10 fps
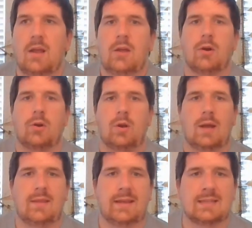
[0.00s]
or you had
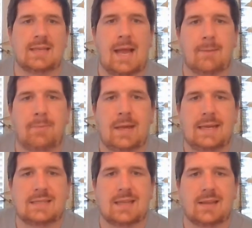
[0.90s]
the exact
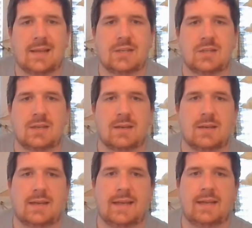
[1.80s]
piece that the engine
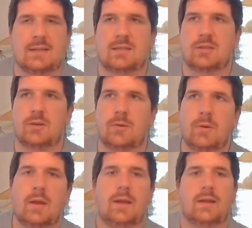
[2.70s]
needs to
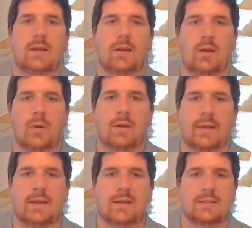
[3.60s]
get it going
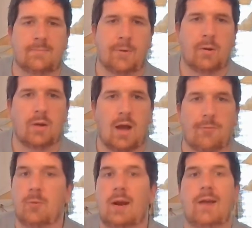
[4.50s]
again because it broke off.
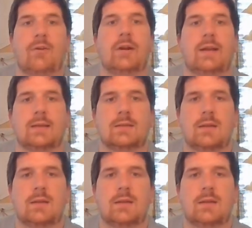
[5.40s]
Whatever it is.